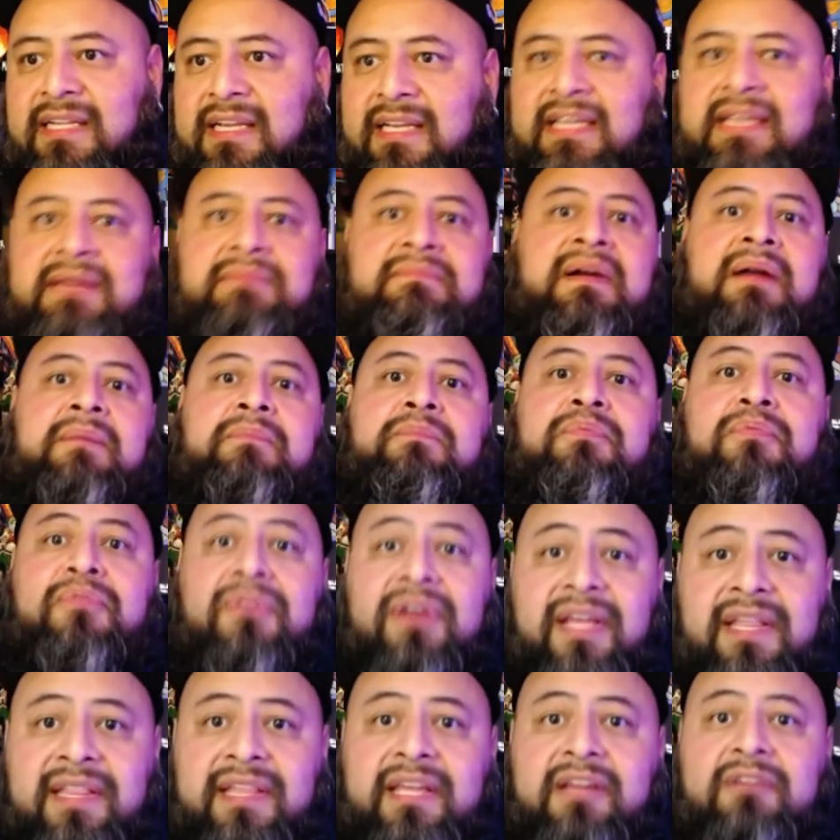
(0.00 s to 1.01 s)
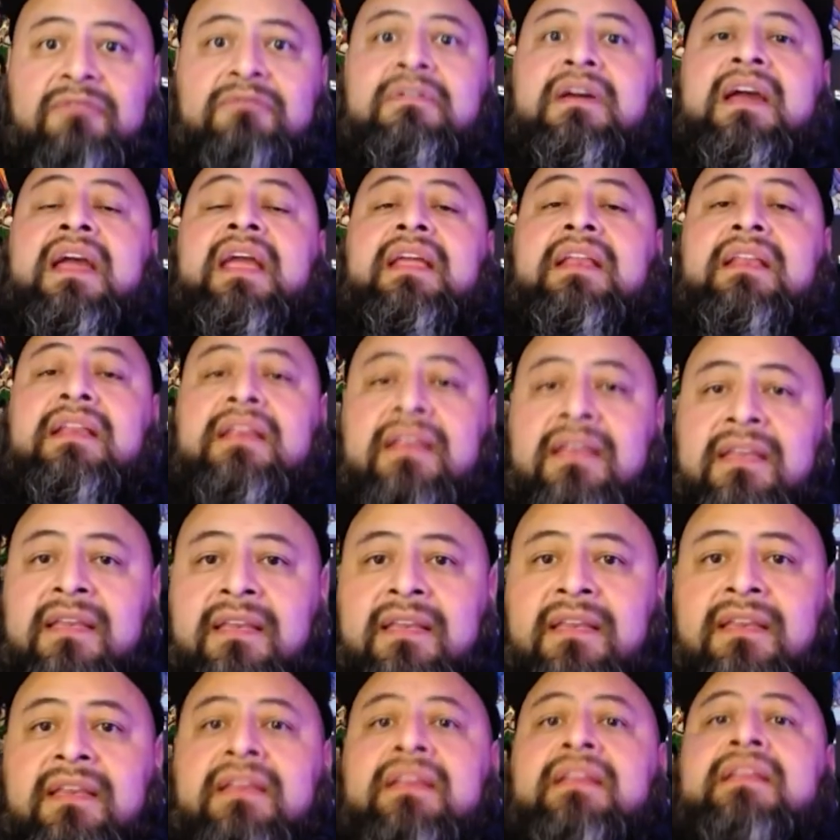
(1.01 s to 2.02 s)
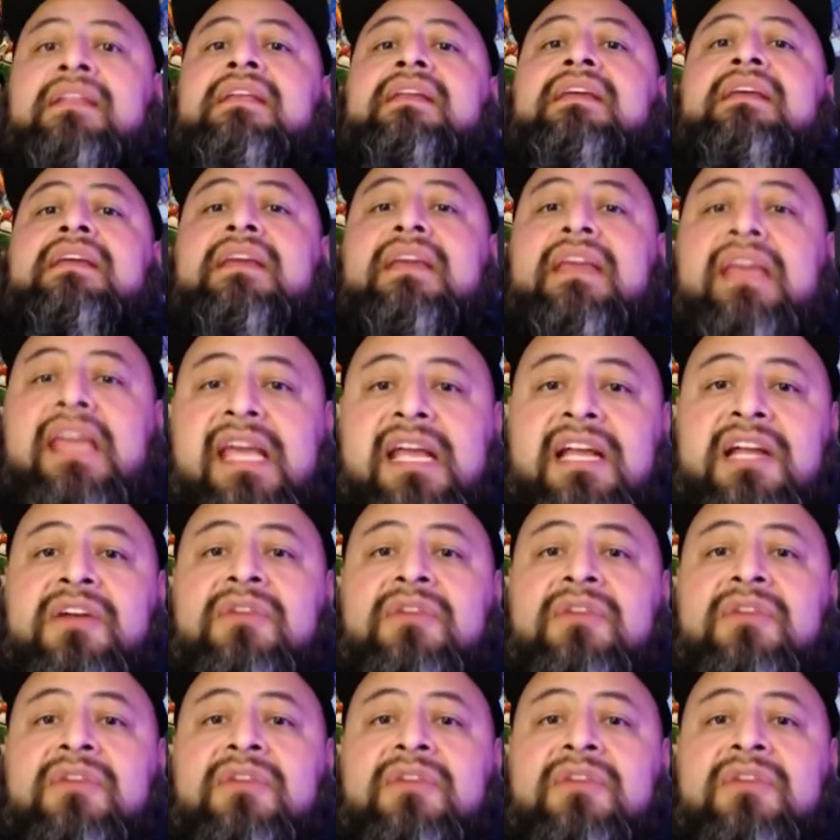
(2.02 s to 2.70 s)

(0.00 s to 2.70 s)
I get my breathing right eat